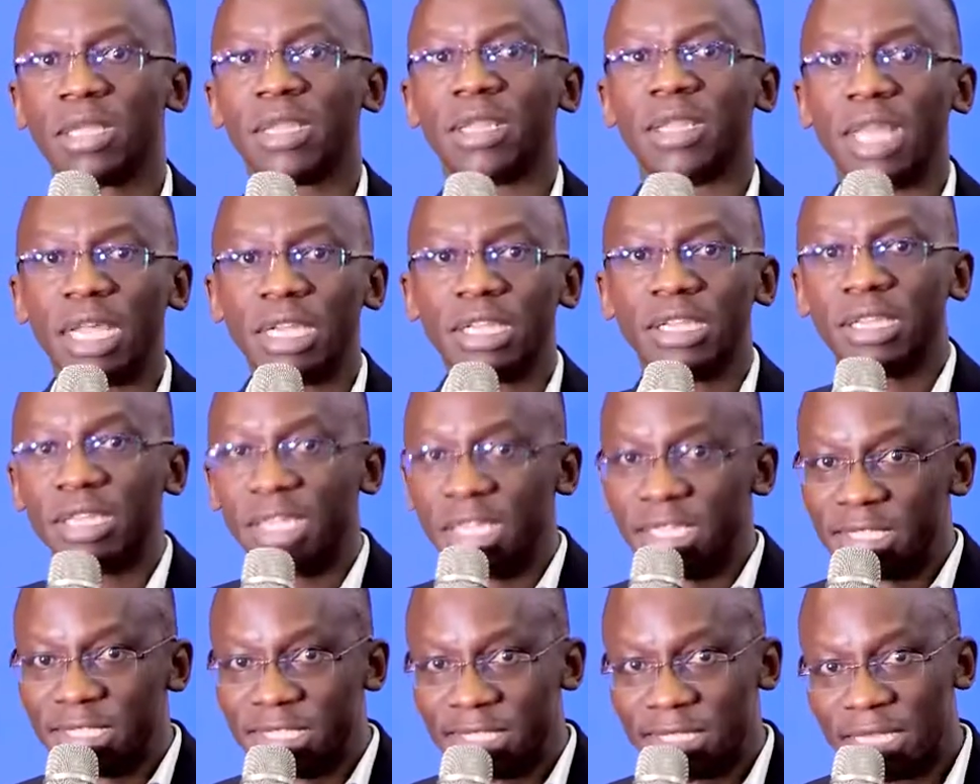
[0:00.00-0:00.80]
that
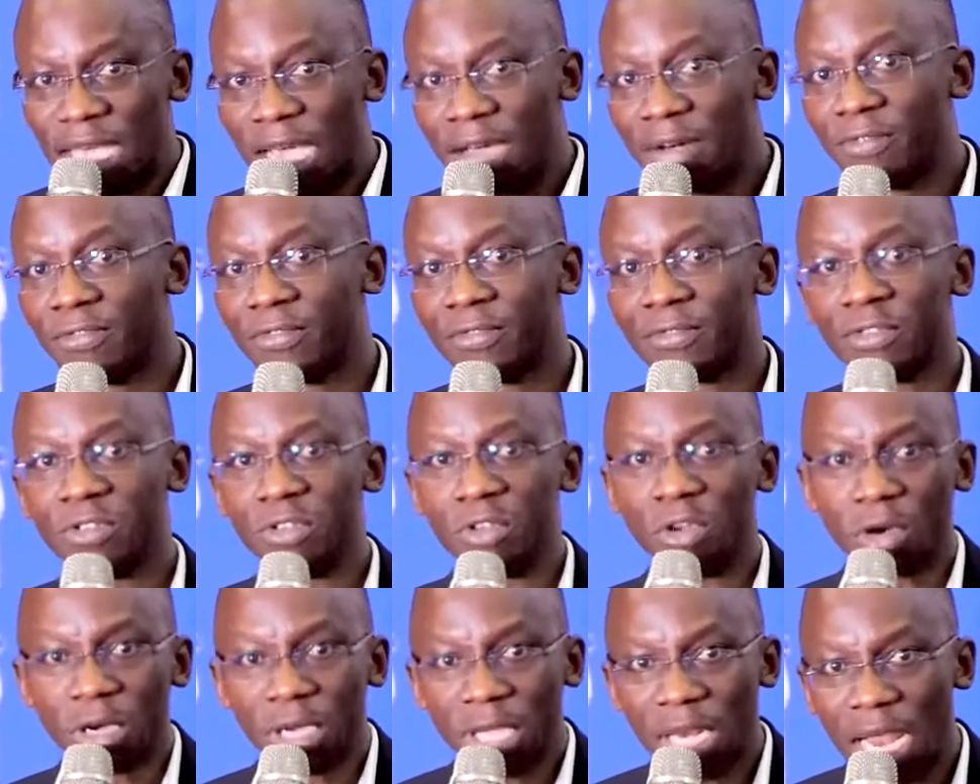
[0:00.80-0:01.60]
they serve
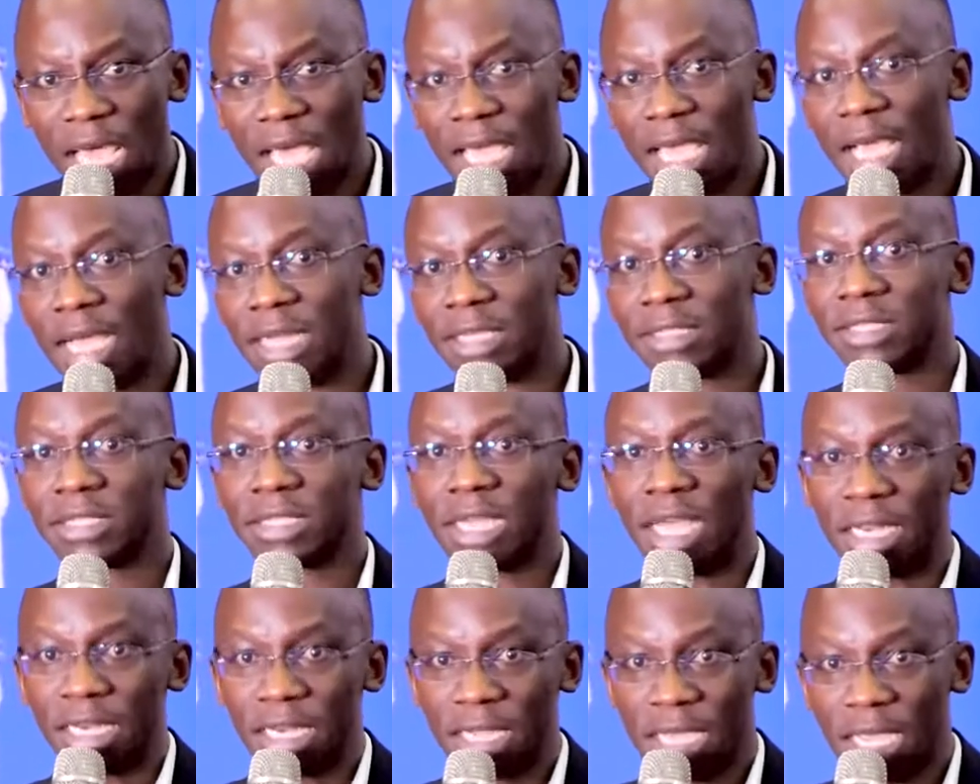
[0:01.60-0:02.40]
your clients
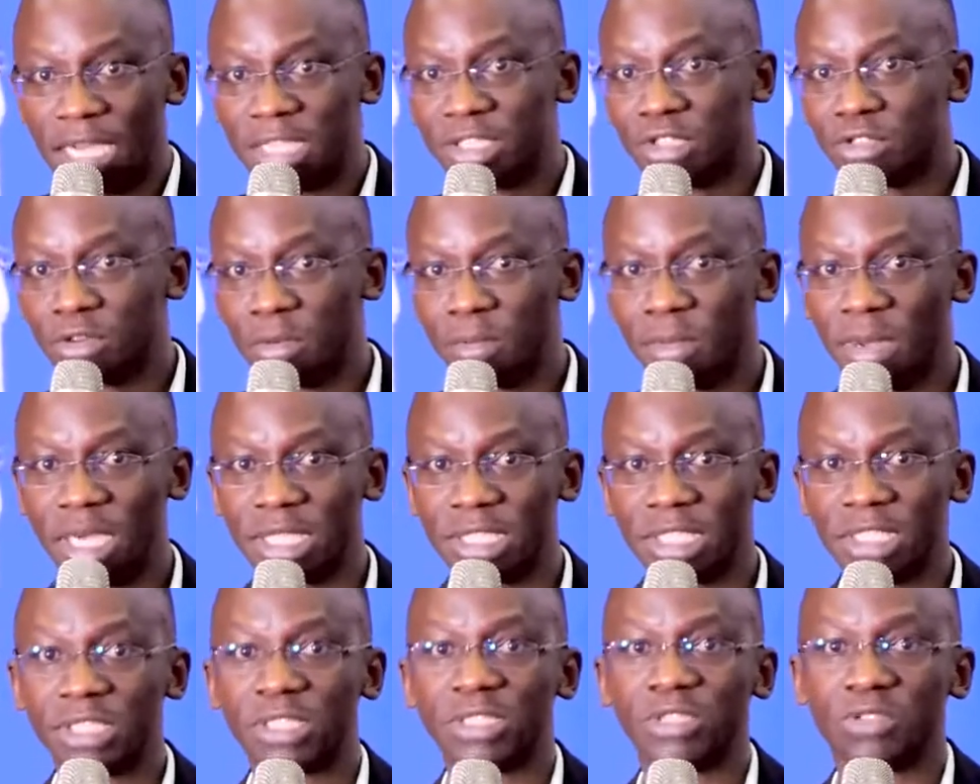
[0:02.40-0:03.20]
and
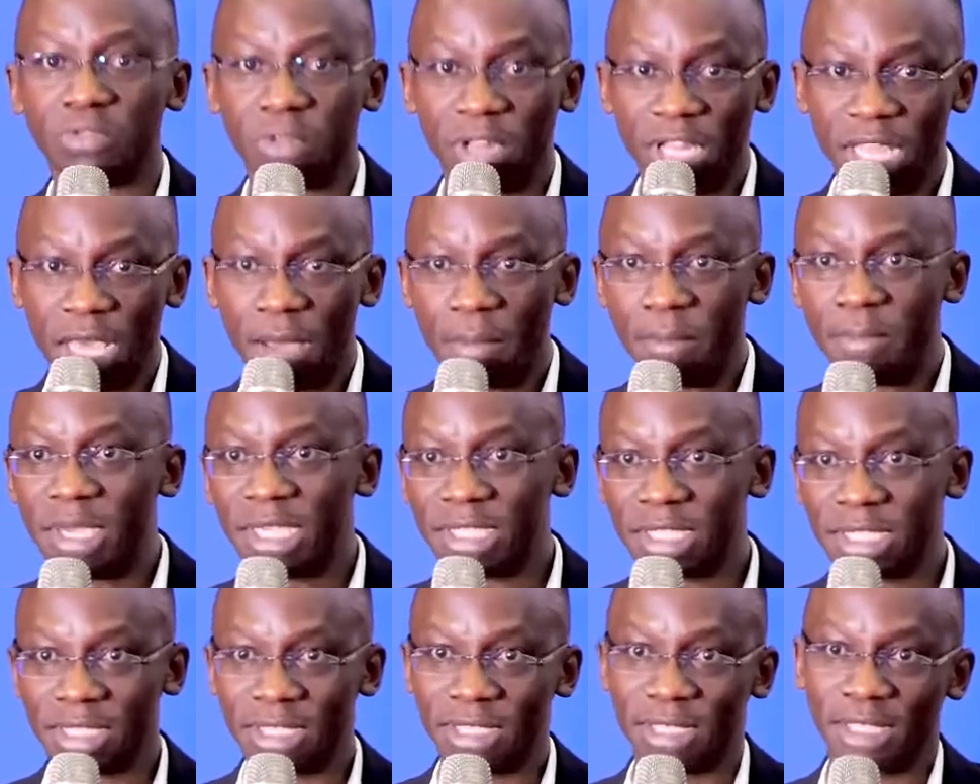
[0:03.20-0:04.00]
customers to their
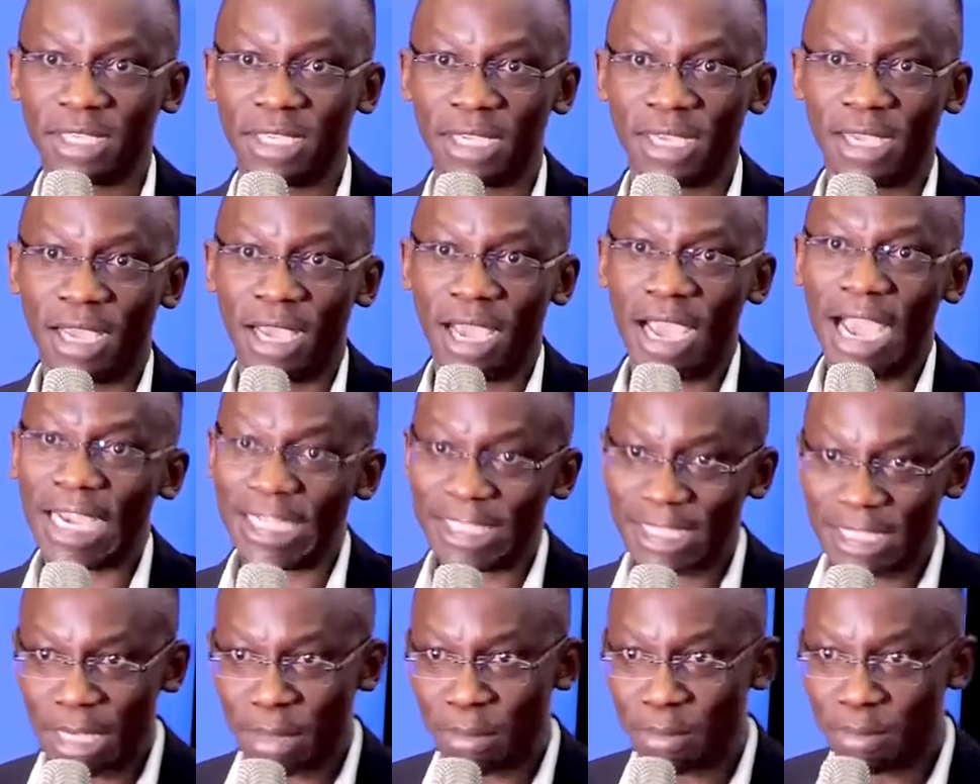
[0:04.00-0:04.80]
best. I
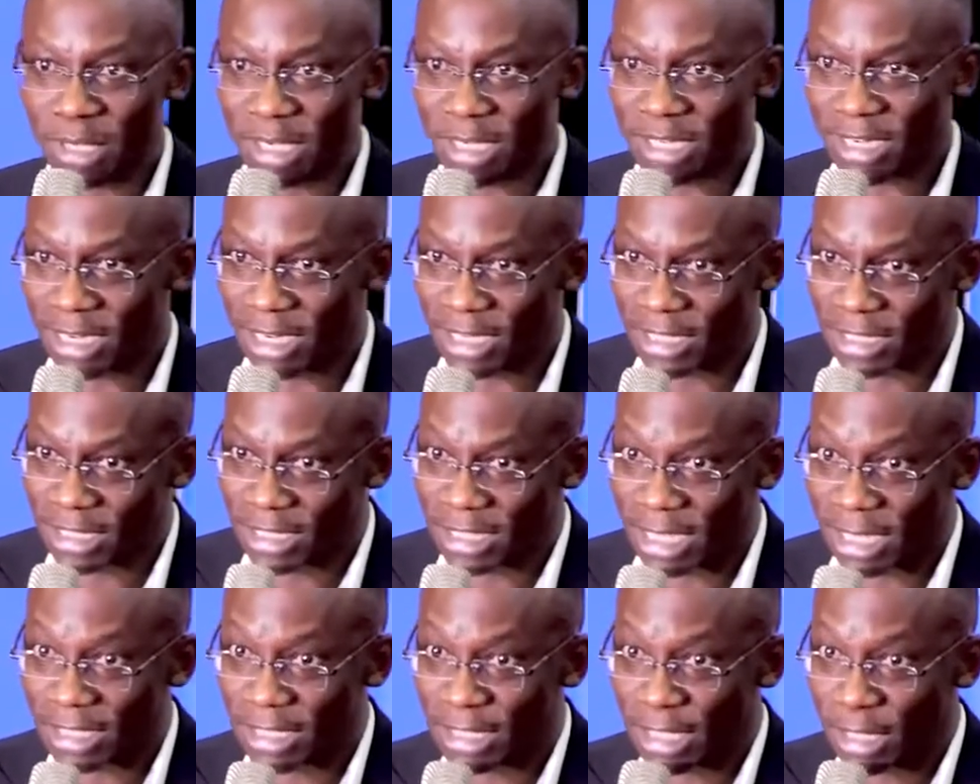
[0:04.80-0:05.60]
submit, ladies
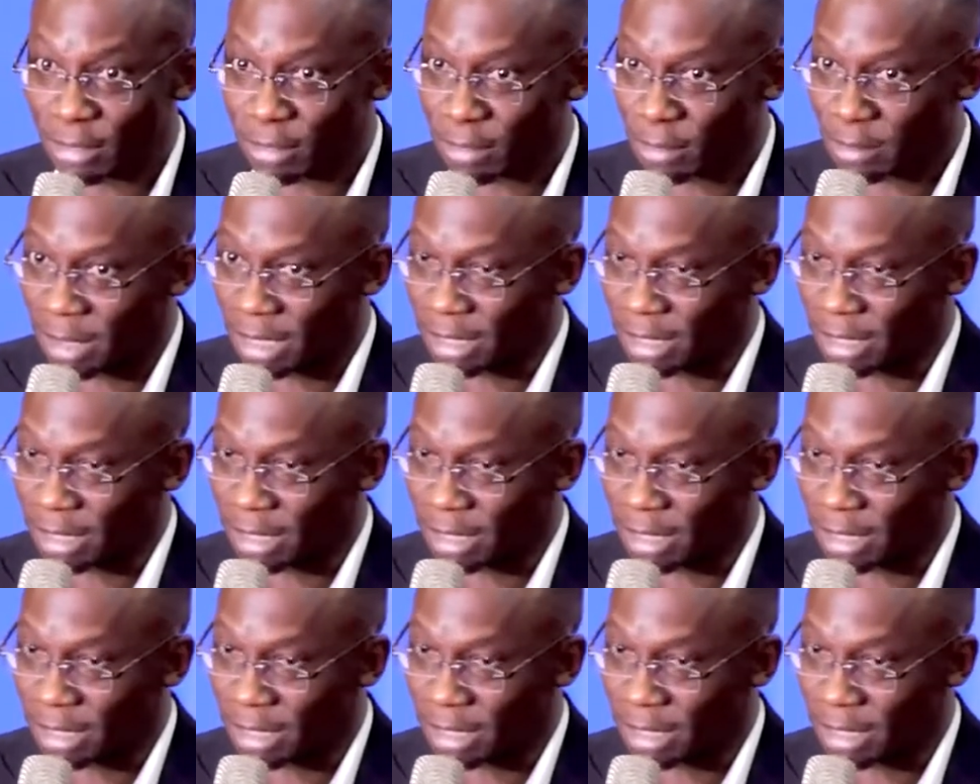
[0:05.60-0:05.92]
and gentlemen.